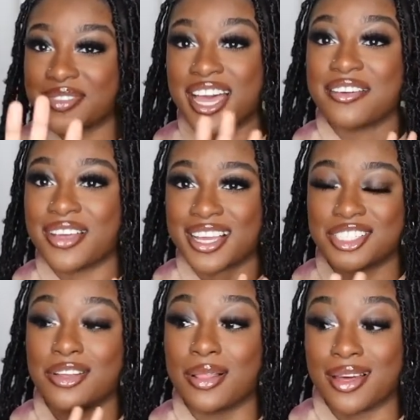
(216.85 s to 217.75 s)
I have
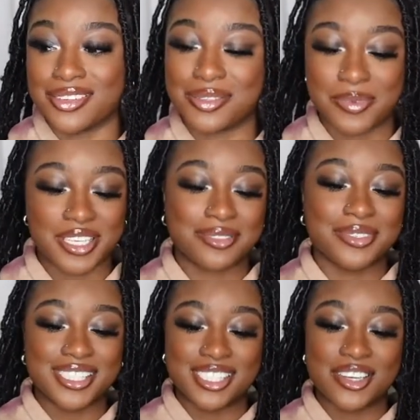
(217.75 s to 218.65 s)
actually a lot of space,
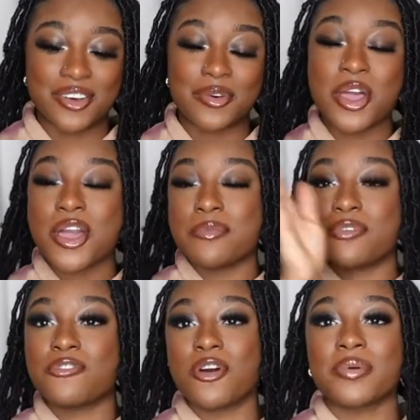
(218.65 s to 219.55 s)
but still,
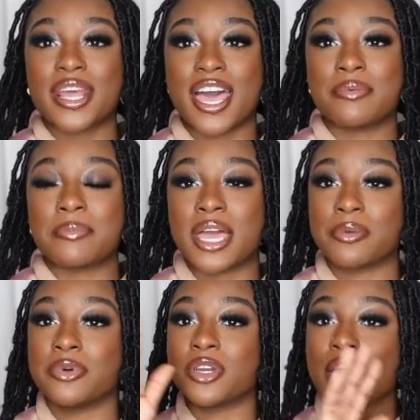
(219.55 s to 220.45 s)
before when I had my
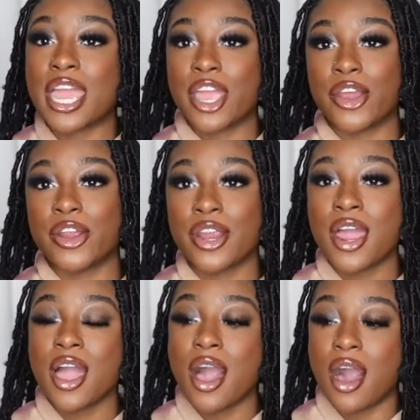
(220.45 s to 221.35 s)
MacBook Air,
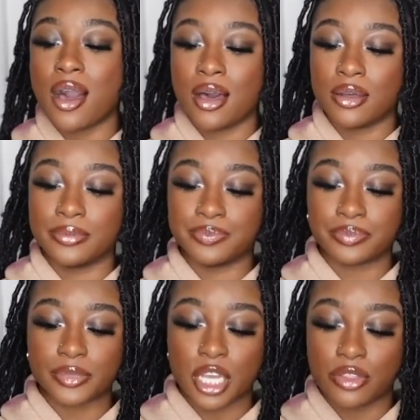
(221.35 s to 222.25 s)

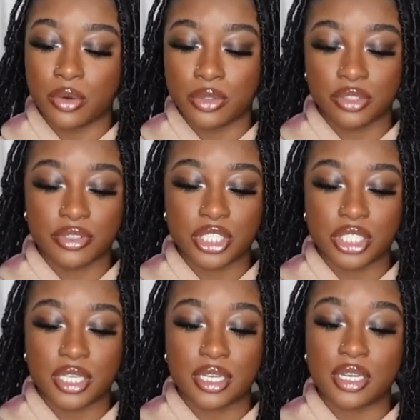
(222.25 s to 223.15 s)
the older
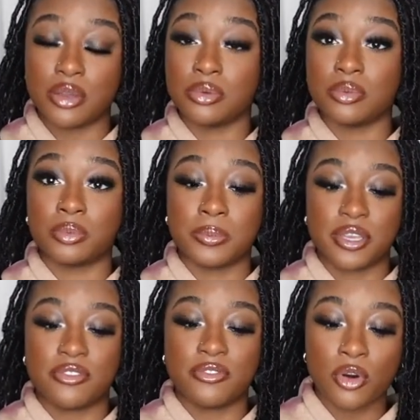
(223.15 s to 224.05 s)
version, it would
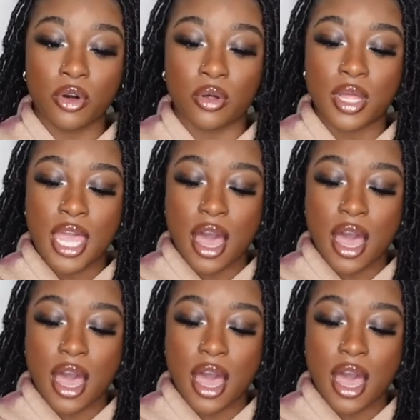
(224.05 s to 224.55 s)
be full.